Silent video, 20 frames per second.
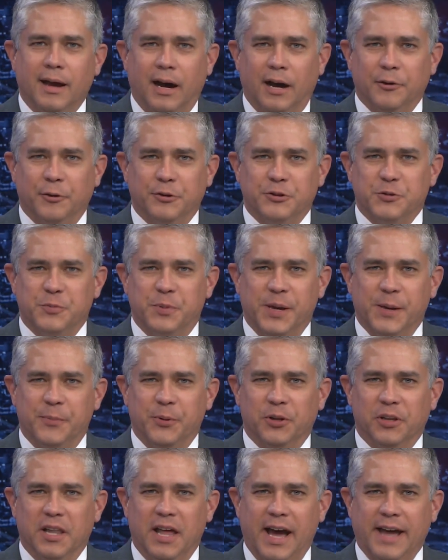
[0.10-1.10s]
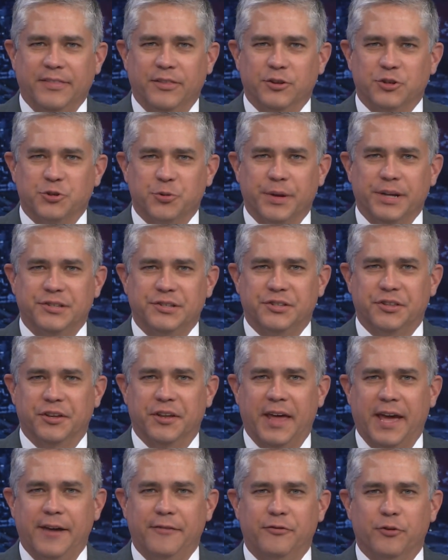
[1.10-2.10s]
Hundreds of people lined the streets
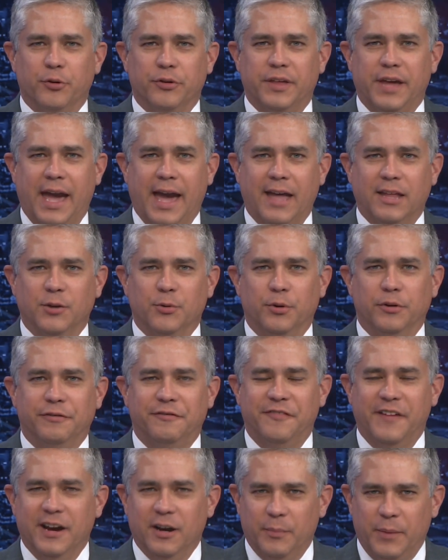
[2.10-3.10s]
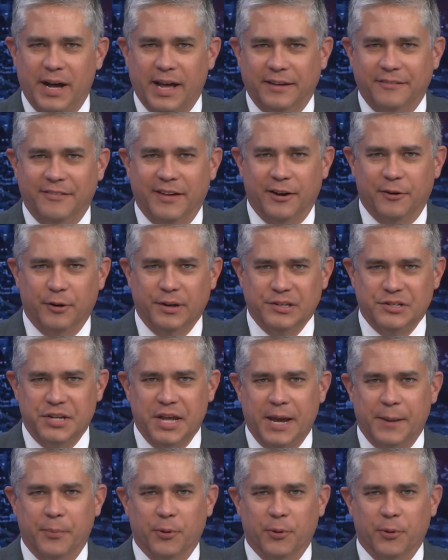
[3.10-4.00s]
today for the annual Fairmont Veterans Day